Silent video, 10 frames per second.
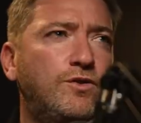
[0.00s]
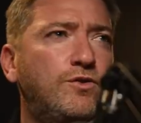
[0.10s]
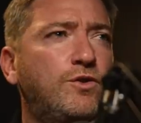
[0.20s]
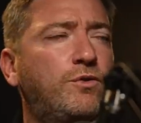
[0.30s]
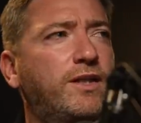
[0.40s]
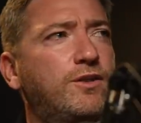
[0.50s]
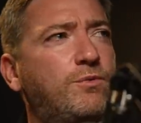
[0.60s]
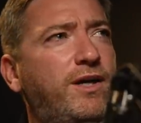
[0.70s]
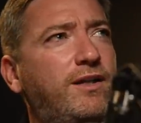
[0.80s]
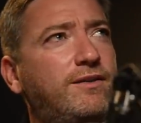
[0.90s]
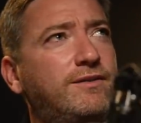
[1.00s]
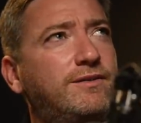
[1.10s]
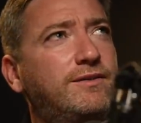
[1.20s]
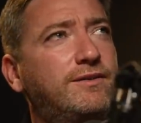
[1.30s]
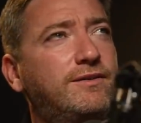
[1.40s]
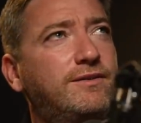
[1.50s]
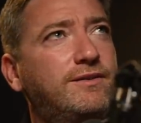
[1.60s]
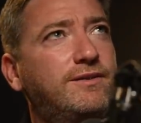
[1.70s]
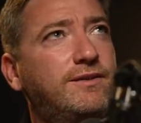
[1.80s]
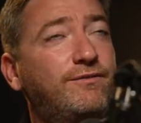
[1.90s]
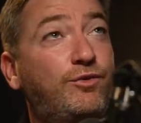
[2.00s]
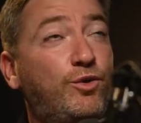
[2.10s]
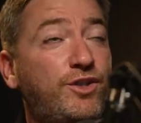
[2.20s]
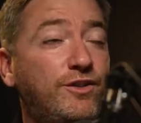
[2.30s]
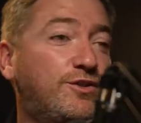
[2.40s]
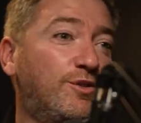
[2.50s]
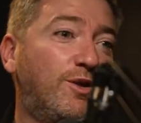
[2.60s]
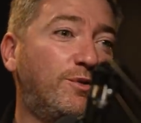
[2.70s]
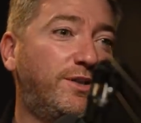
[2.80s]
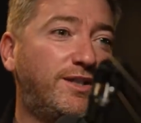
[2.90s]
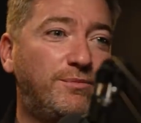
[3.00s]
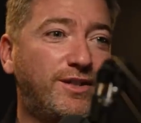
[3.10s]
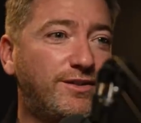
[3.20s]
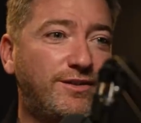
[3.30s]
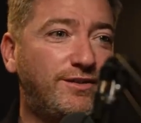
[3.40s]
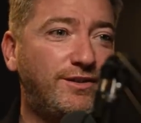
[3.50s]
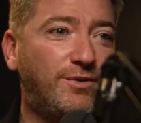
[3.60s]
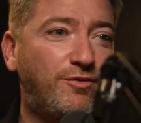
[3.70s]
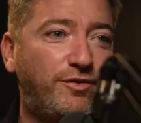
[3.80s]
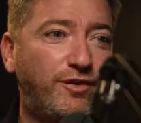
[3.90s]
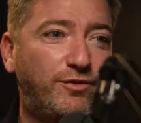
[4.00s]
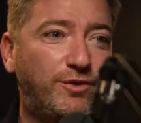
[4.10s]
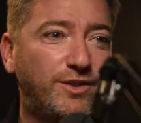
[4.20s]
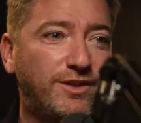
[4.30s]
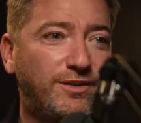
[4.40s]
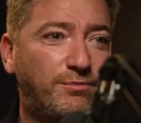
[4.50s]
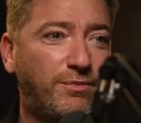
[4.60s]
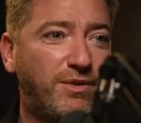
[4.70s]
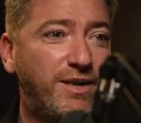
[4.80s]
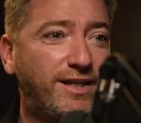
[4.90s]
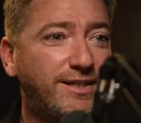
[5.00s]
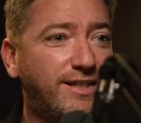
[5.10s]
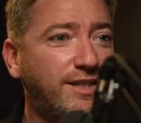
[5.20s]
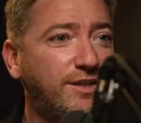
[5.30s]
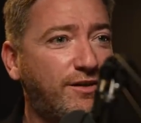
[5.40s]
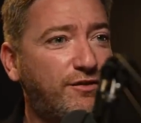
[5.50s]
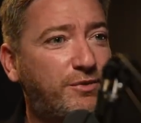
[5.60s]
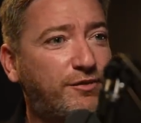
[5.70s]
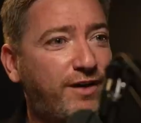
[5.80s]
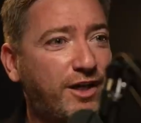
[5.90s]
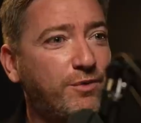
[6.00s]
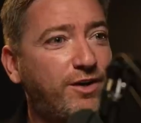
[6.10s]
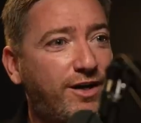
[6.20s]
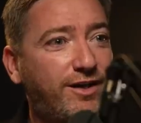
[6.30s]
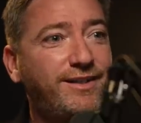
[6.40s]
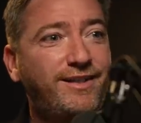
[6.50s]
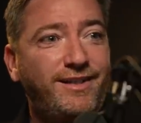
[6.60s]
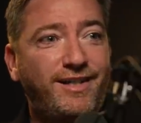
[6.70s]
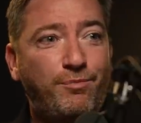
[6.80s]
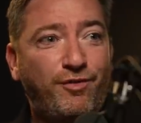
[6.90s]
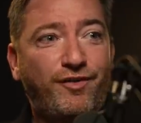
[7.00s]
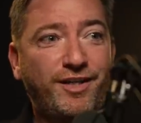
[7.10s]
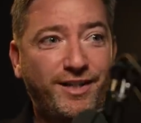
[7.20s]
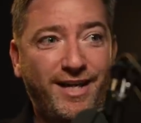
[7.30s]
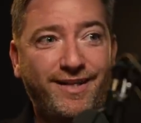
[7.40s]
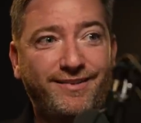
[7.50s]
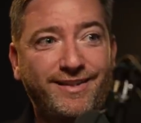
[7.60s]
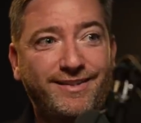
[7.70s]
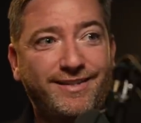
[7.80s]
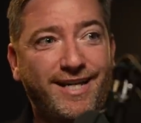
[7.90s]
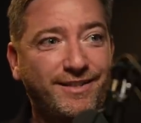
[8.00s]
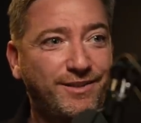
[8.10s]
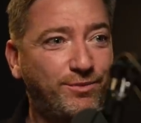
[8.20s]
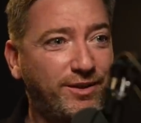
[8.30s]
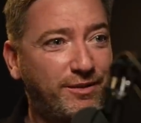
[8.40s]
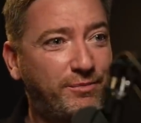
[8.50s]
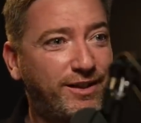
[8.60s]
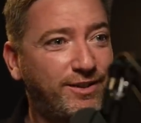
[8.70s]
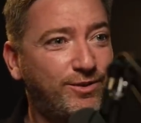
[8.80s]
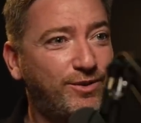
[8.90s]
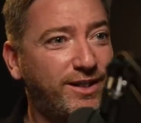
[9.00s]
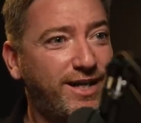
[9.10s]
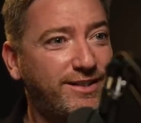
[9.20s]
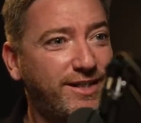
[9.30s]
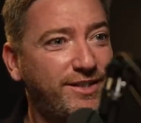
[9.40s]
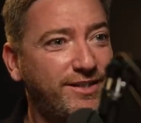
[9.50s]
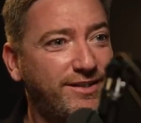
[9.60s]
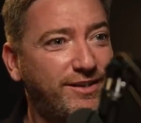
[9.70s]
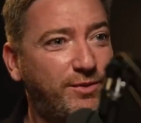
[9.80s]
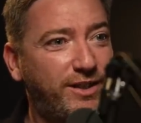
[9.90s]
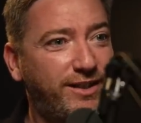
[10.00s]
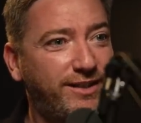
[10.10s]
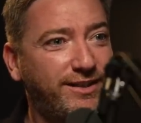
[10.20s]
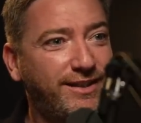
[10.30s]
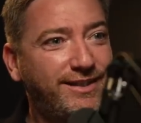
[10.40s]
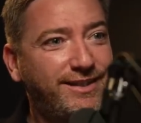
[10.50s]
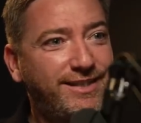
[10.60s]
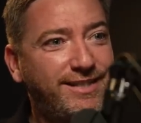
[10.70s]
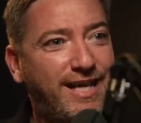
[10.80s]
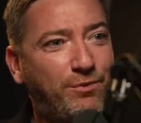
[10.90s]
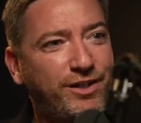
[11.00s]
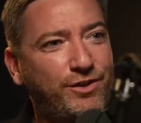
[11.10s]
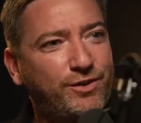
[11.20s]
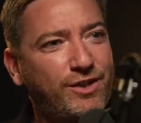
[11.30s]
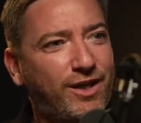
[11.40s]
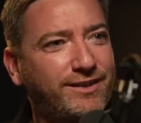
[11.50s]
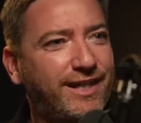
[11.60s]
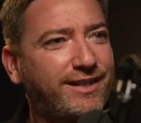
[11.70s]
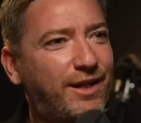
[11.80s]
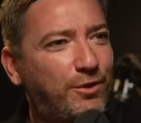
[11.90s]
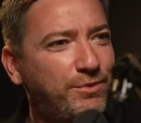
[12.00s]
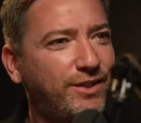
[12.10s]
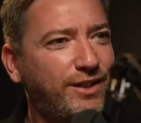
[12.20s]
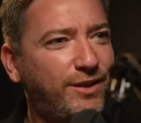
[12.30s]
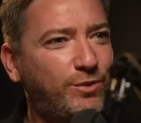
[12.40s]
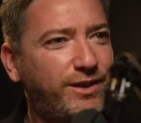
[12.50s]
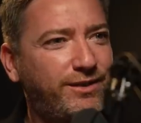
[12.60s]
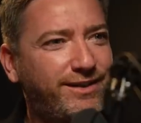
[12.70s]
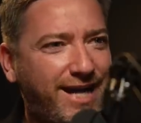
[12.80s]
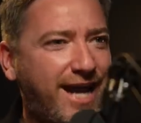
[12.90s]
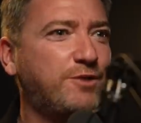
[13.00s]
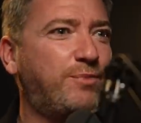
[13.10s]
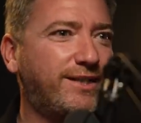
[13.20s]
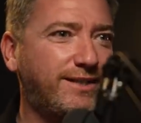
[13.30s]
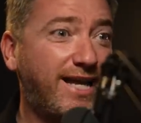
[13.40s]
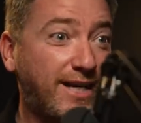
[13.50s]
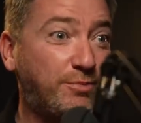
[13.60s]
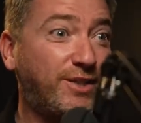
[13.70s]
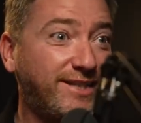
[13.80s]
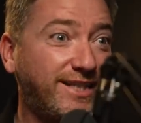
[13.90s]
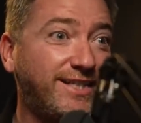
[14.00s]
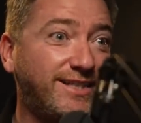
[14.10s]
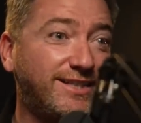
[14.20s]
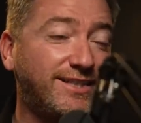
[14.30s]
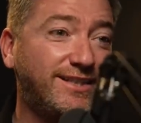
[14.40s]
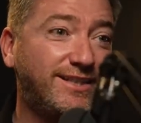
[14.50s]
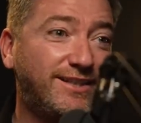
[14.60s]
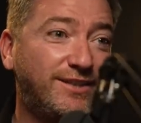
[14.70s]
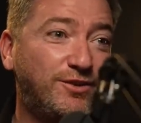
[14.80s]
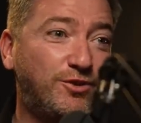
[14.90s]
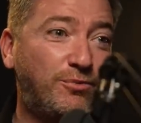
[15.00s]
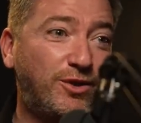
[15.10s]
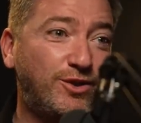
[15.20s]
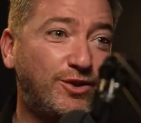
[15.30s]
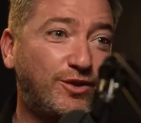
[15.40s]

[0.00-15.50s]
Did you think as well, fortunate's the wrong word because you, you won't feel fortunate at probably many stages of it, but the fact you are a professional athlete attached to one of the biggest organisations in the world, is that when you start to get that upturn where that expert, expertise has almost